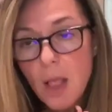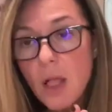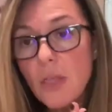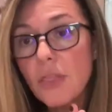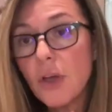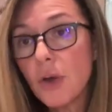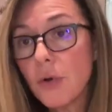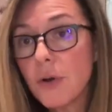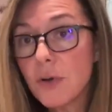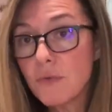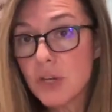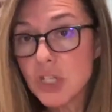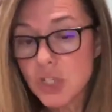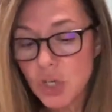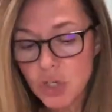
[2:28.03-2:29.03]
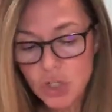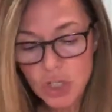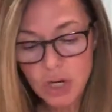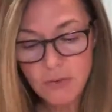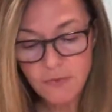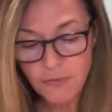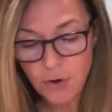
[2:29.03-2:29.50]
the current research
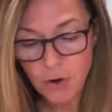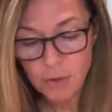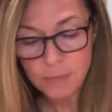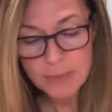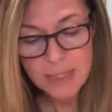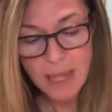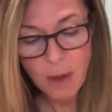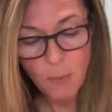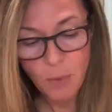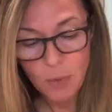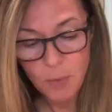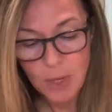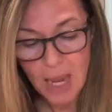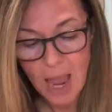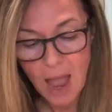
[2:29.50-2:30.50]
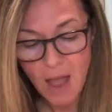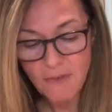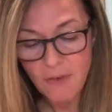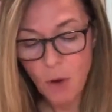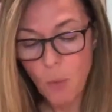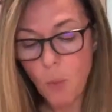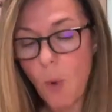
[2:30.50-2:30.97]
confirms that when we have
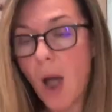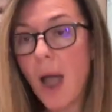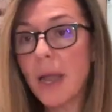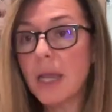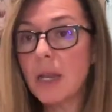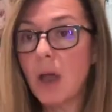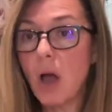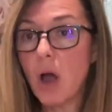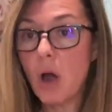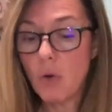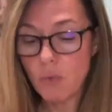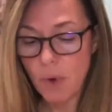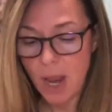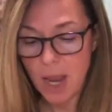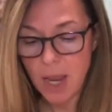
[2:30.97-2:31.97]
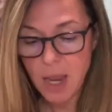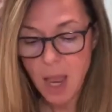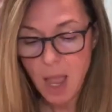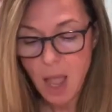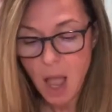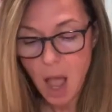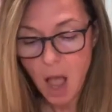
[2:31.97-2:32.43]
a wide array
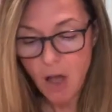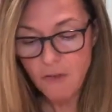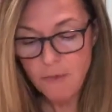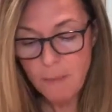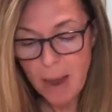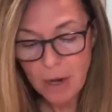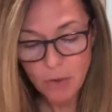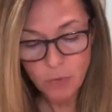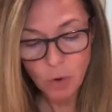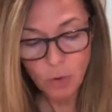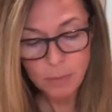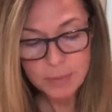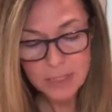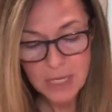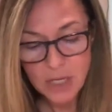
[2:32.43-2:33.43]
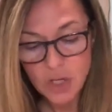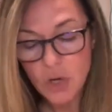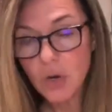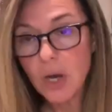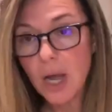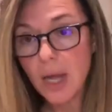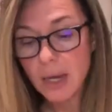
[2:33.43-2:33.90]
of microbes in your
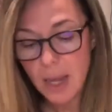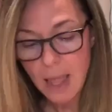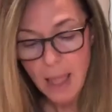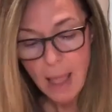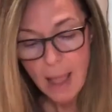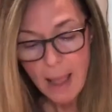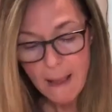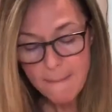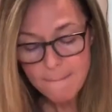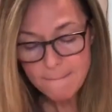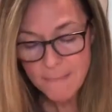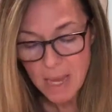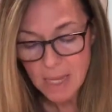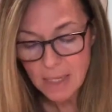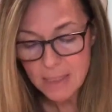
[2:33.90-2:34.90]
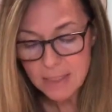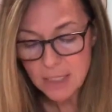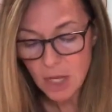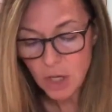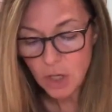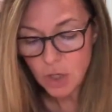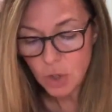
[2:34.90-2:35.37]
gut, it makes
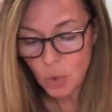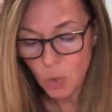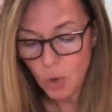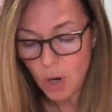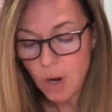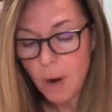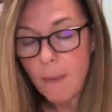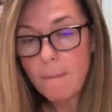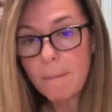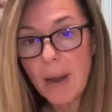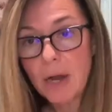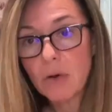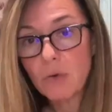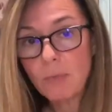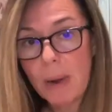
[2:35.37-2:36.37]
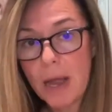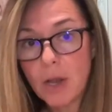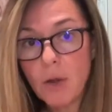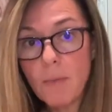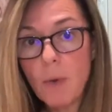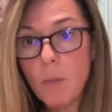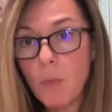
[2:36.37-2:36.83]
your
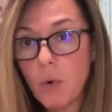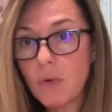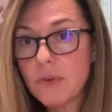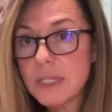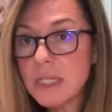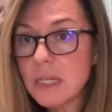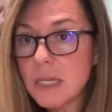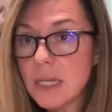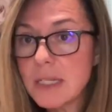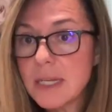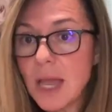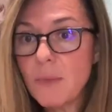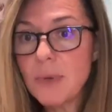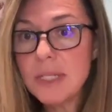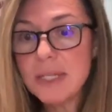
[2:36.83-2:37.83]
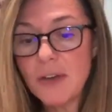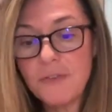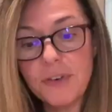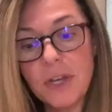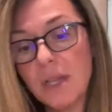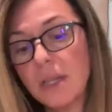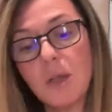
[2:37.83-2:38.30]
microbiome more resilient. And we
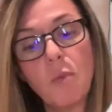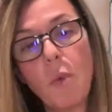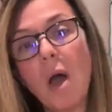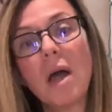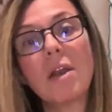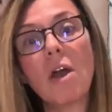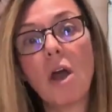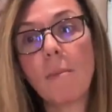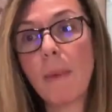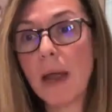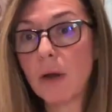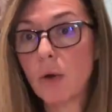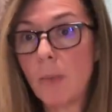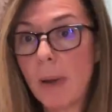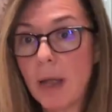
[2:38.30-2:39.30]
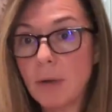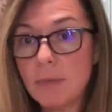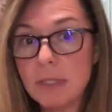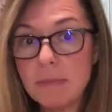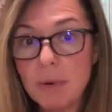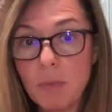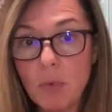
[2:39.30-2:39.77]
definitely want our microbiome
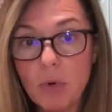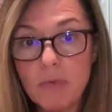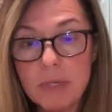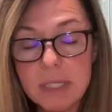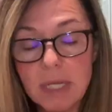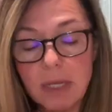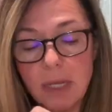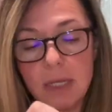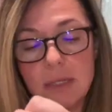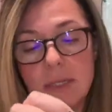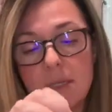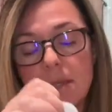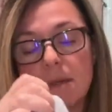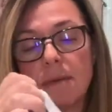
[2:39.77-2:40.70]
to be more resilient.